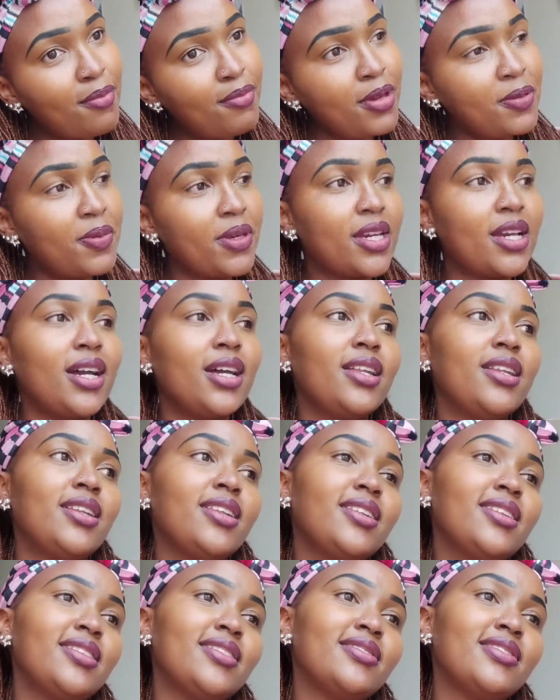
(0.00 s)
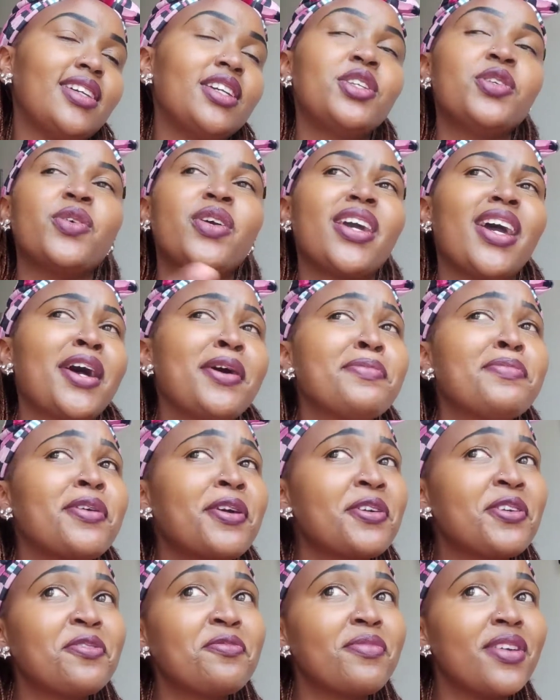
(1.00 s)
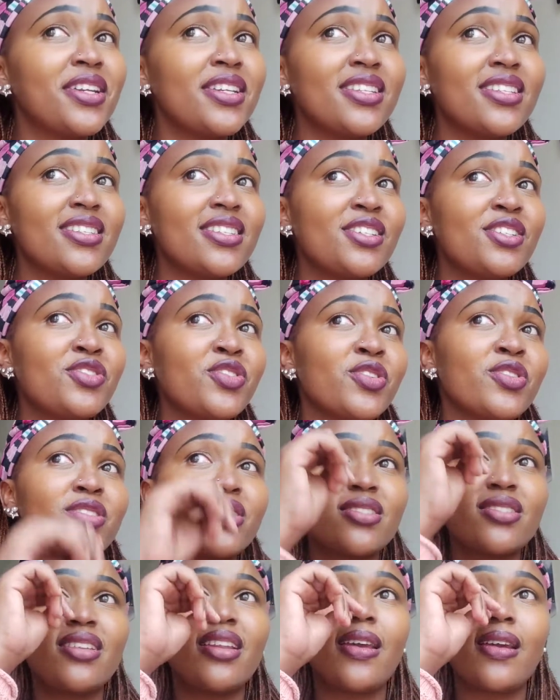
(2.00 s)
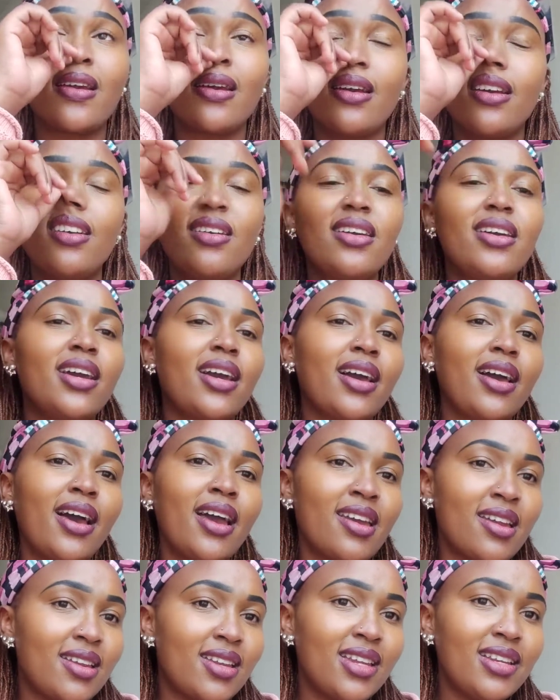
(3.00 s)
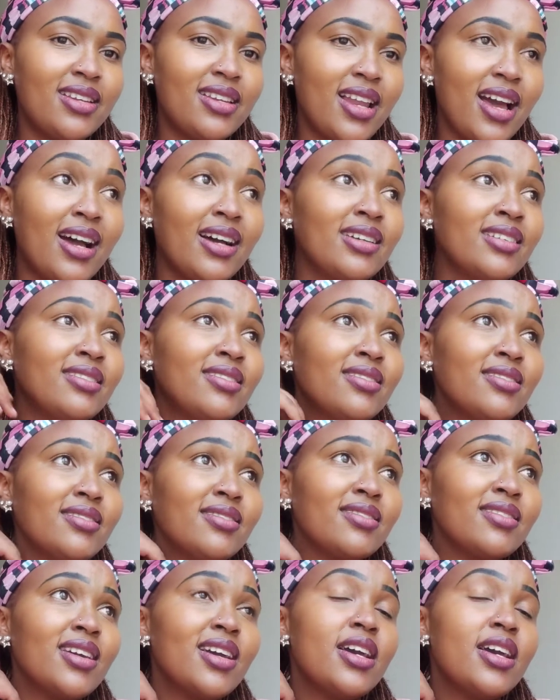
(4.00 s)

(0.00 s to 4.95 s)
baby girl. Anyway, I'm proud of my decisions. Like, I did learn.